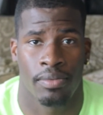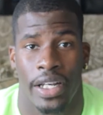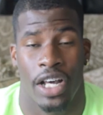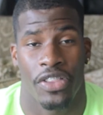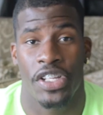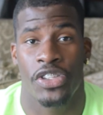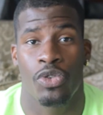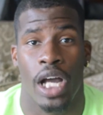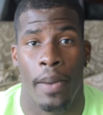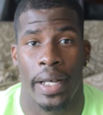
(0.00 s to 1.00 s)
Now, these two
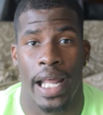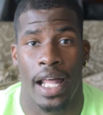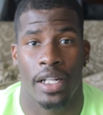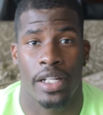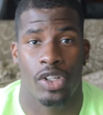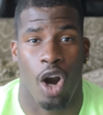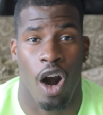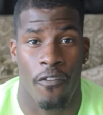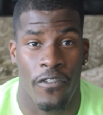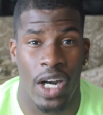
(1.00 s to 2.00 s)
commonalities are
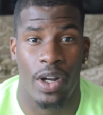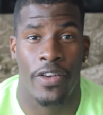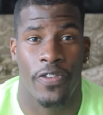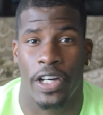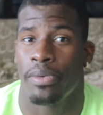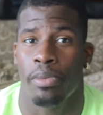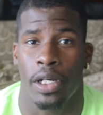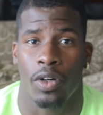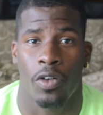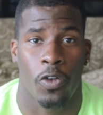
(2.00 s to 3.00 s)
very
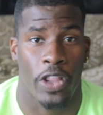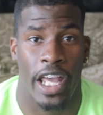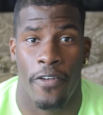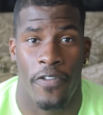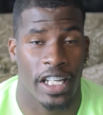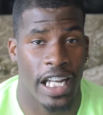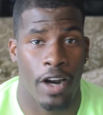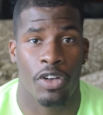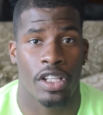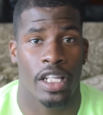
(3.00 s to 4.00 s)
fundamental, for they affect
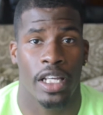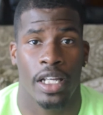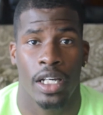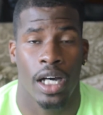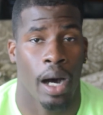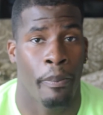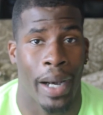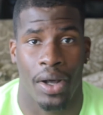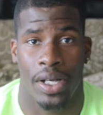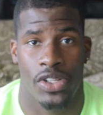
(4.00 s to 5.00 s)
everything
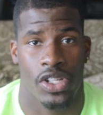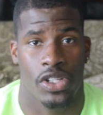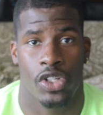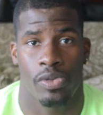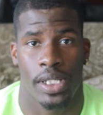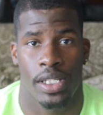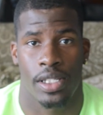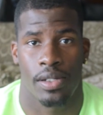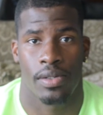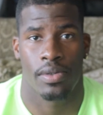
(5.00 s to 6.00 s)
about us as humans.
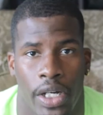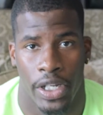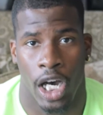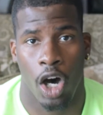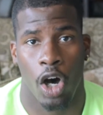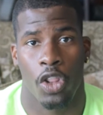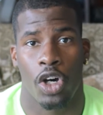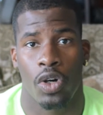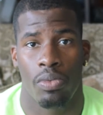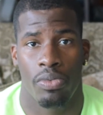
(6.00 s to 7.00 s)
Now,
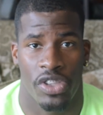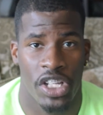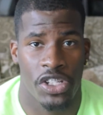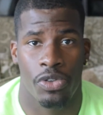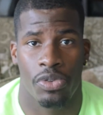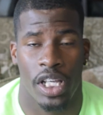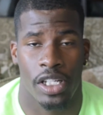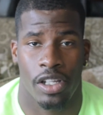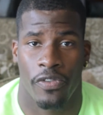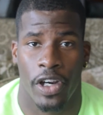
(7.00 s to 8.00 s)
although these two things
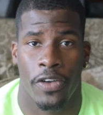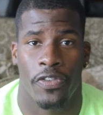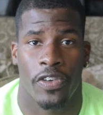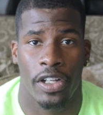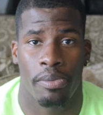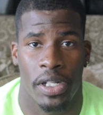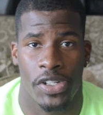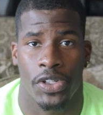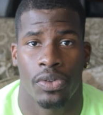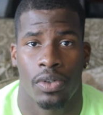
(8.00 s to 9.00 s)
are very
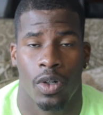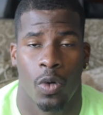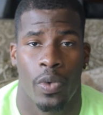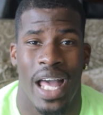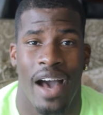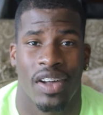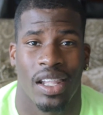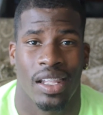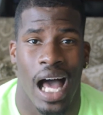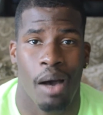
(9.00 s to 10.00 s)
fundamental, we have a
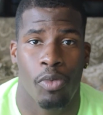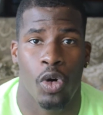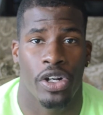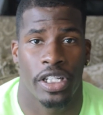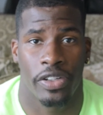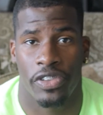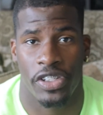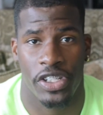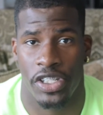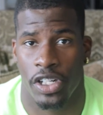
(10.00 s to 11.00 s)
lot more
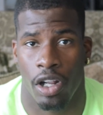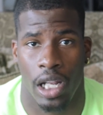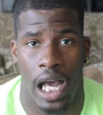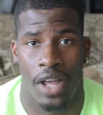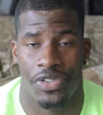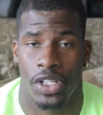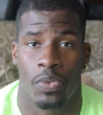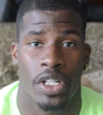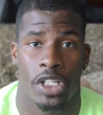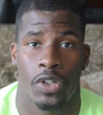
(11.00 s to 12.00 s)
differences in our lives than
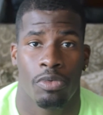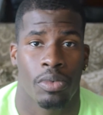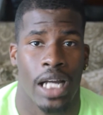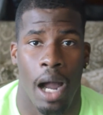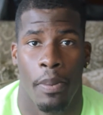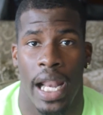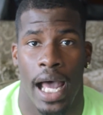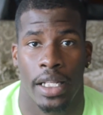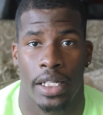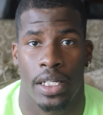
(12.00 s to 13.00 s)
we do
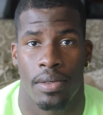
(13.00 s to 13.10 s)
commonality.